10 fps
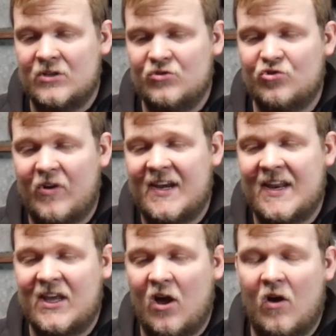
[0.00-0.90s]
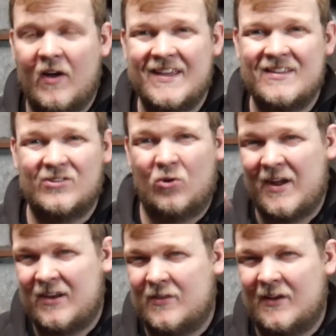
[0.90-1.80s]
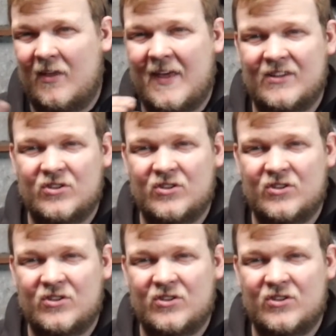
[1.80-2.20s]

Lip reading: Straighten any eyes or anything like that,